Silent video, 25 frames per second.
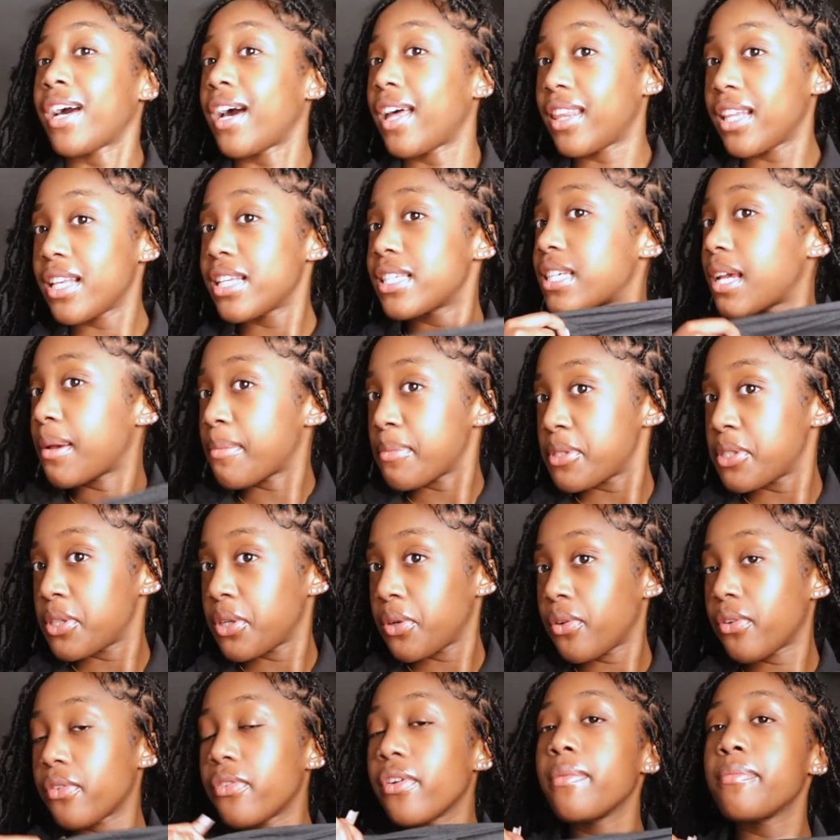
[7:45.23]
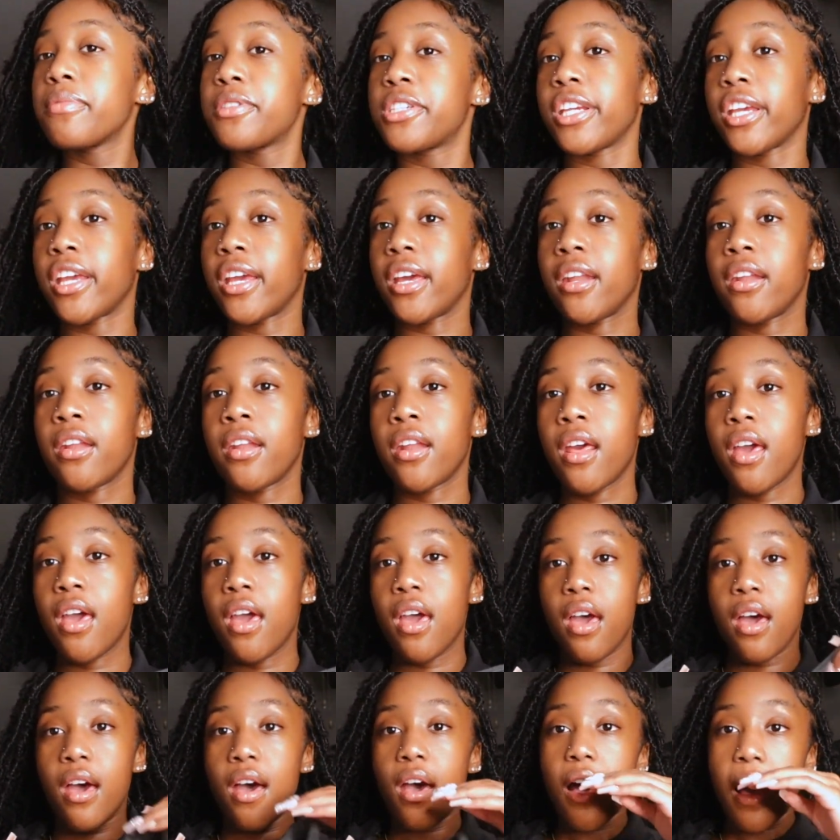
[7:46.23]
got this jumpsuit from Shein.
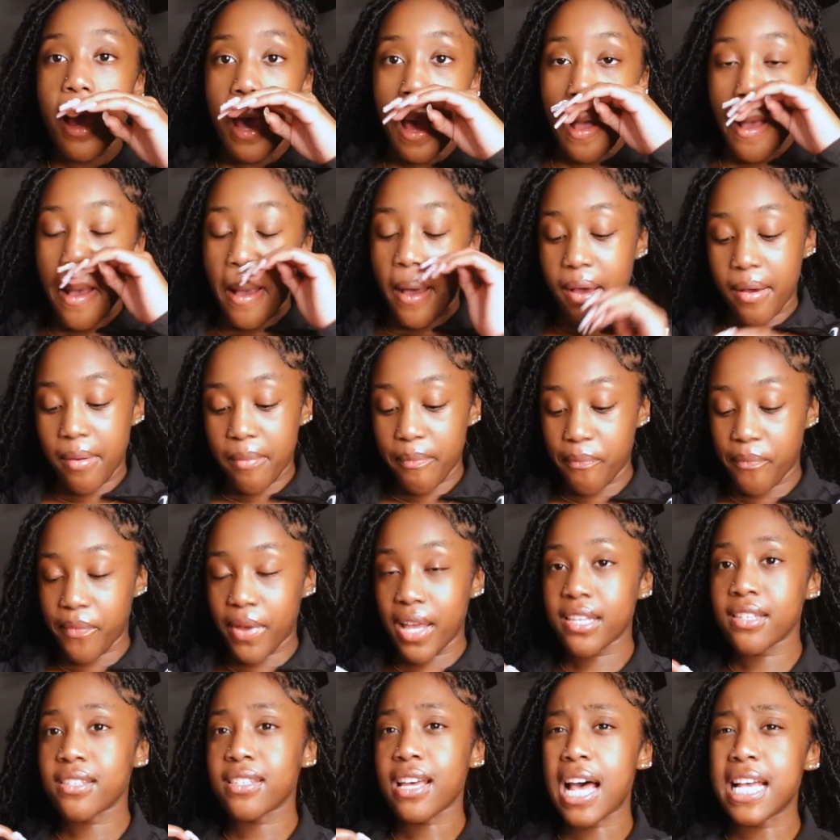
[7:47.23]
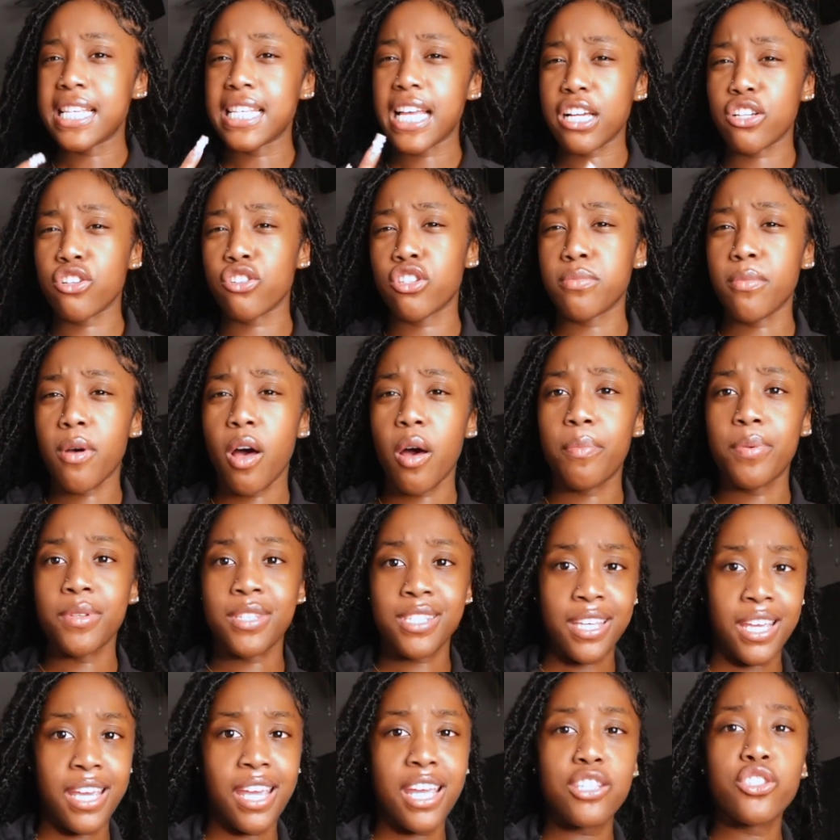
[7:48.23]
It's a size extra small
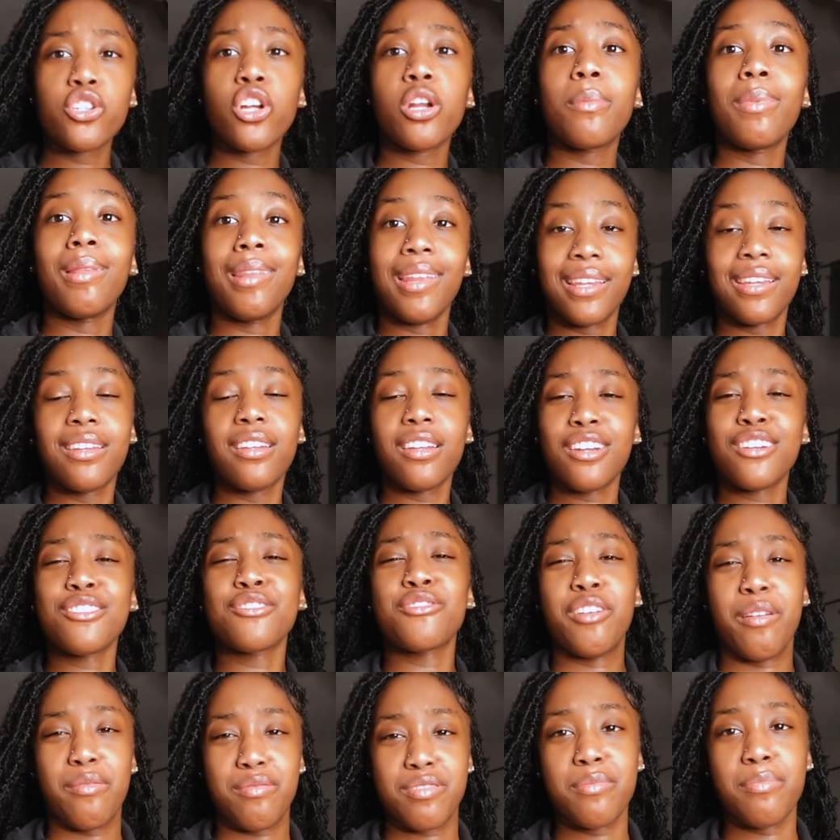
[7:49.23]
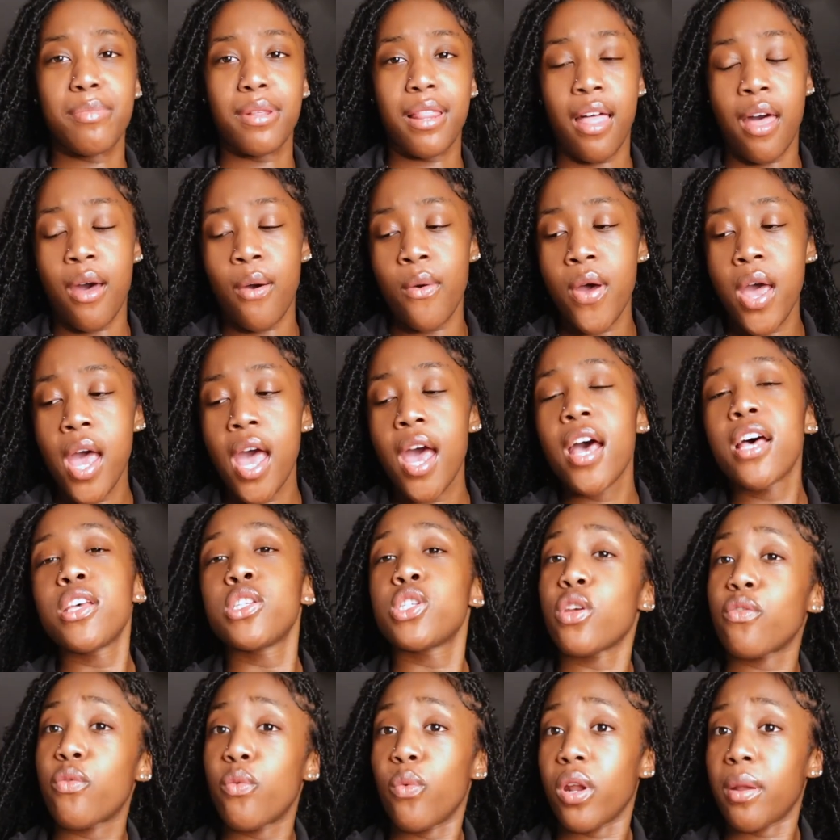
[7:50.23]
petite. It's gonna be linked in the description below.
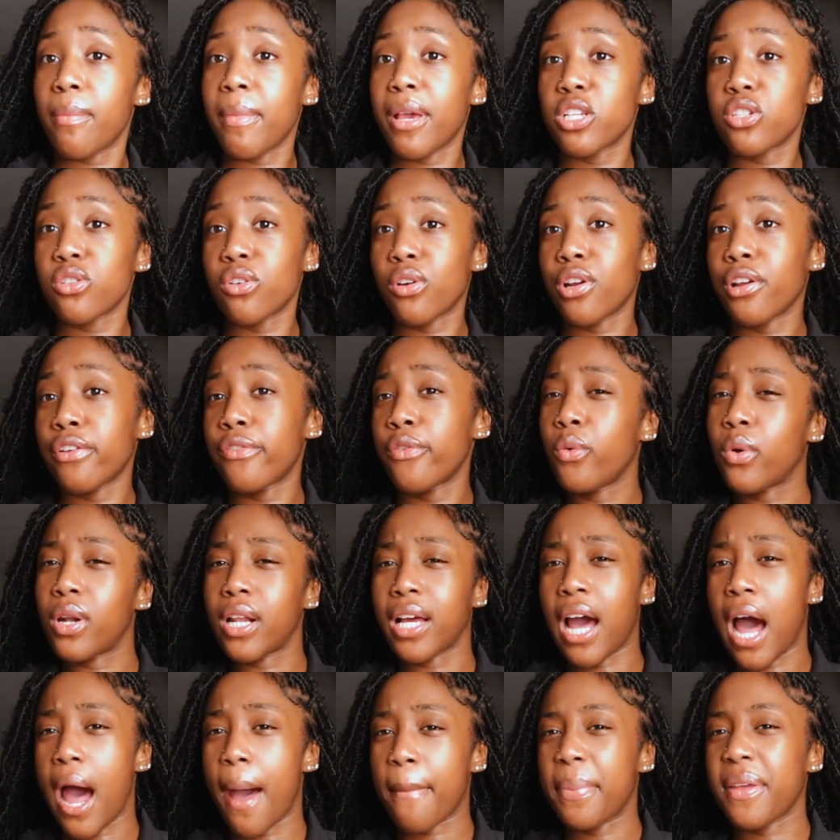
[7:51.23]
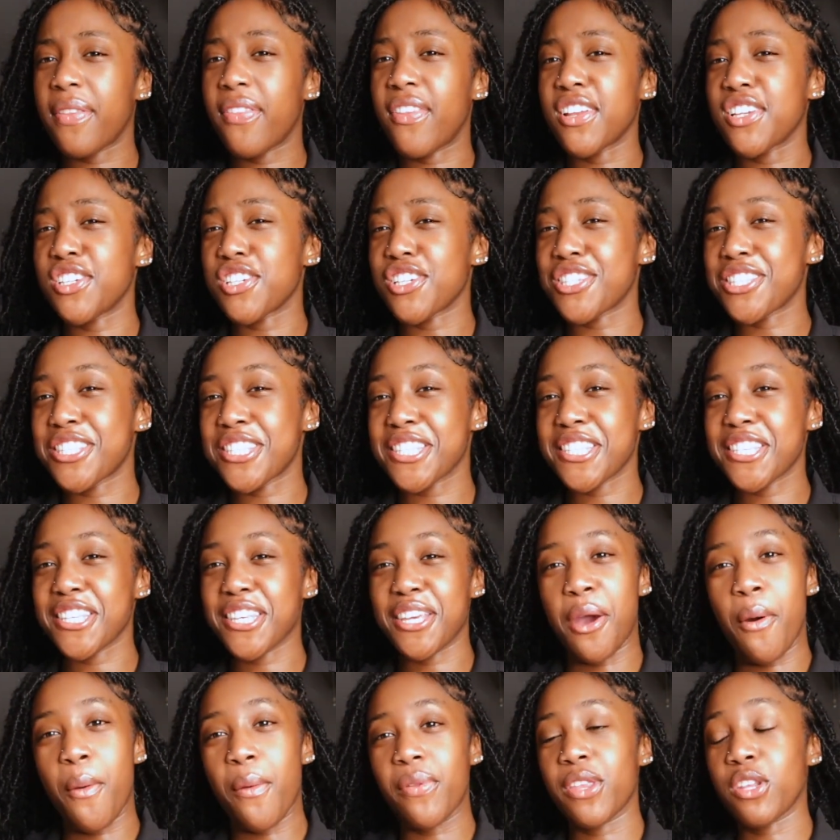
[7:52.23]
So if you wanna make sure, if you wanna cop it, then just
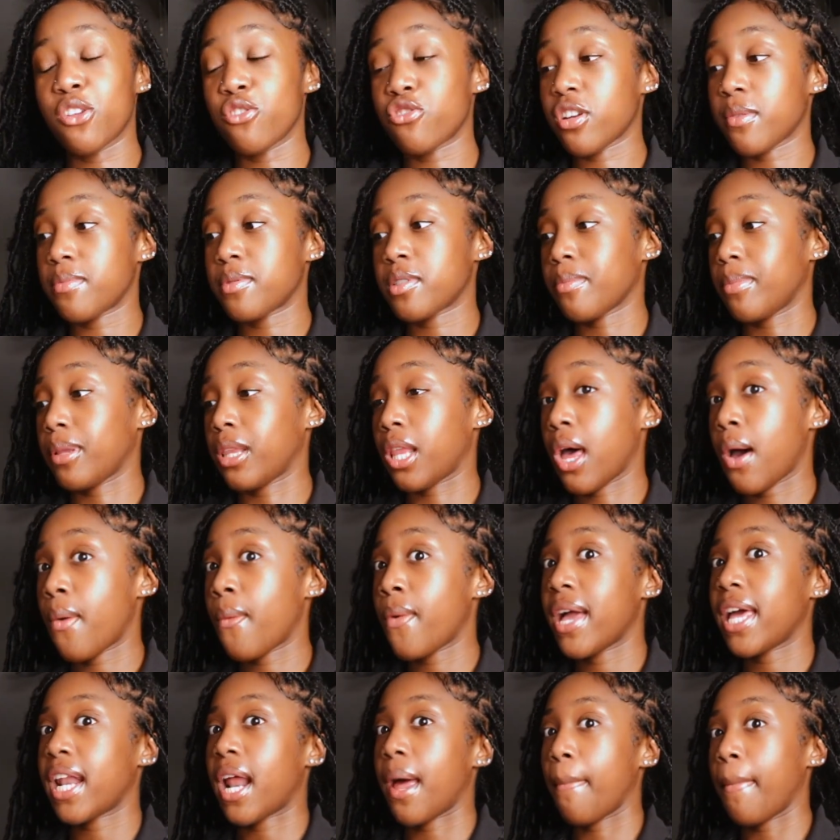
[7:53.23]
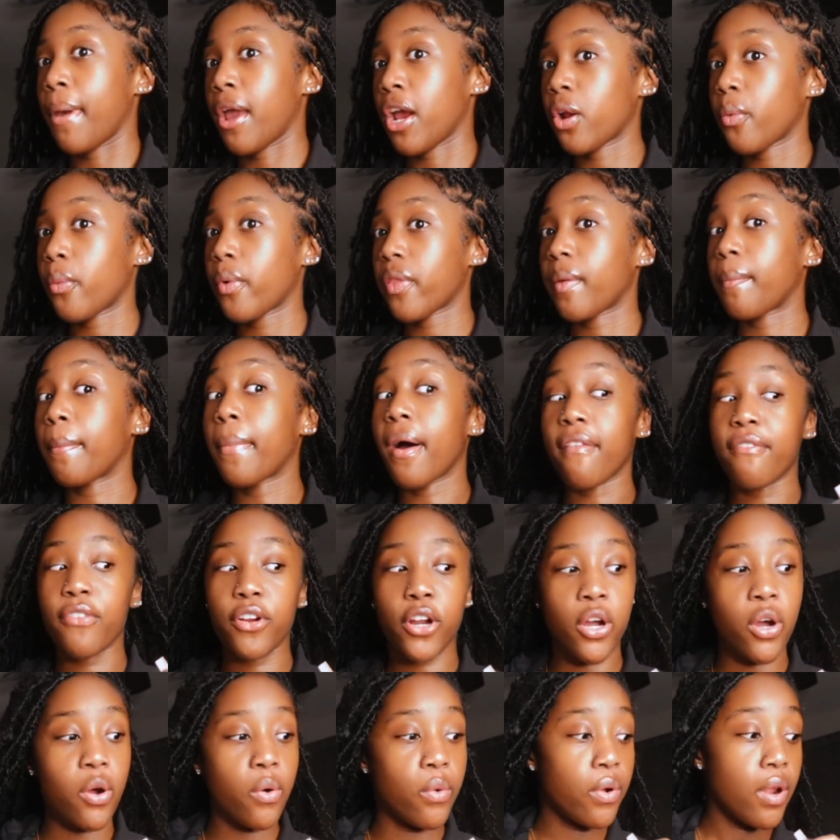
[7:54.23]
go in the description below. And I paired it with a puffer
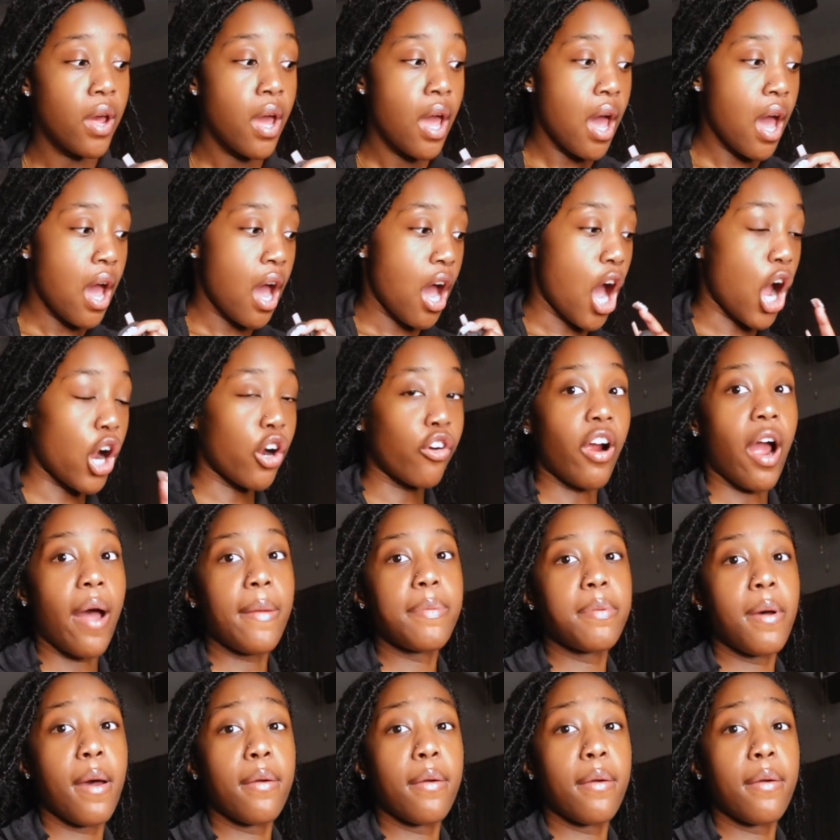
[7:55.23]
coat, a cropped